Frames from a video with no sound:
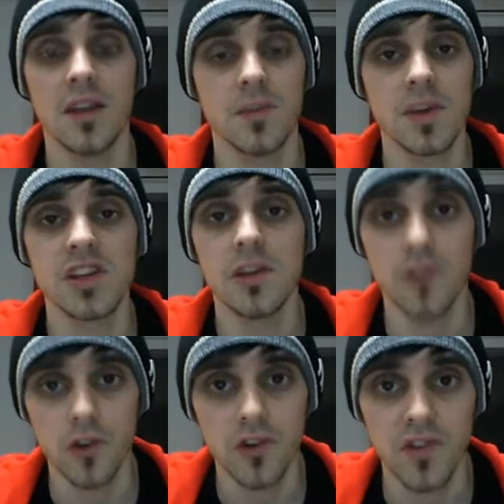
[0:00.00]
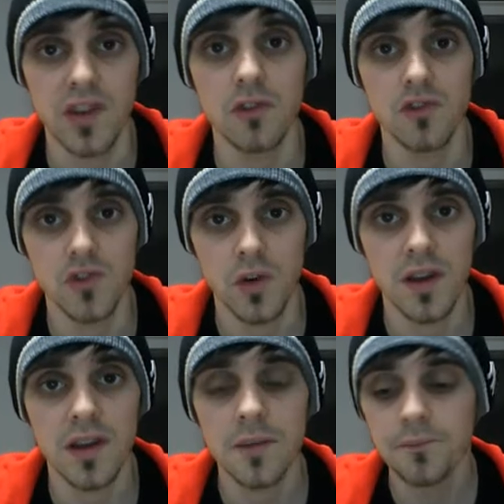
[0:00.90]
especially if you're considering
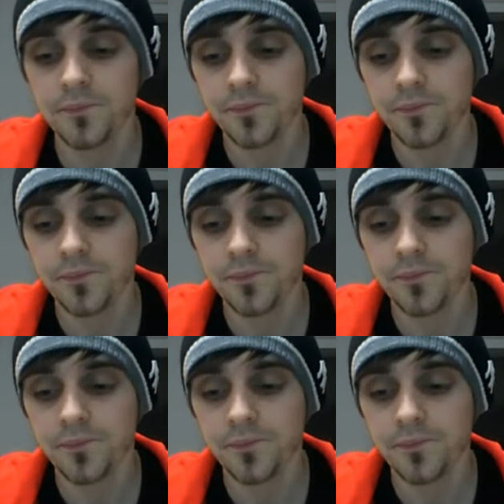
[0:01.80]
joining,